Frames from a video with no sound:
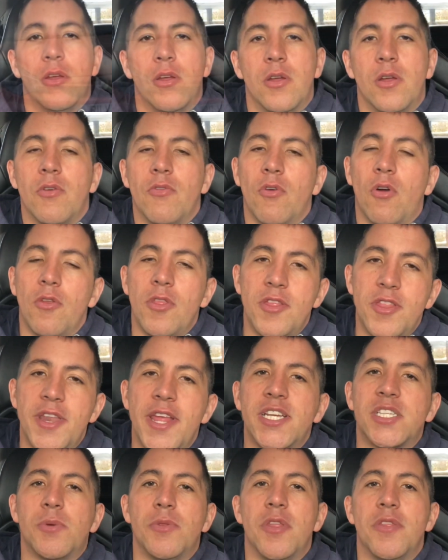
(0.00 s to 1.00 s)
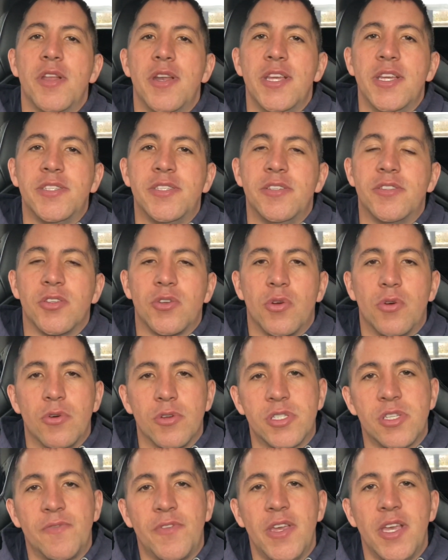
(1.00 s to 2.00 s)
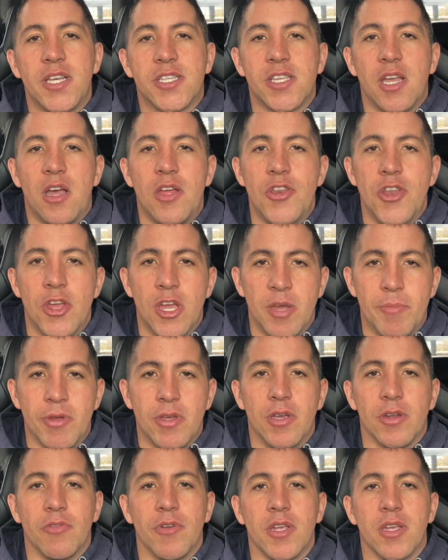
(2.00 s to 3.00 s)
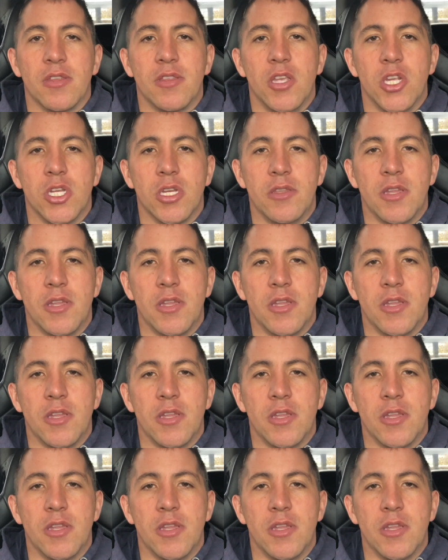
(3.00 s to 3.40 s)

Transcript: Right then, the next one on the list is the Corsa VXR Nurburgring edition.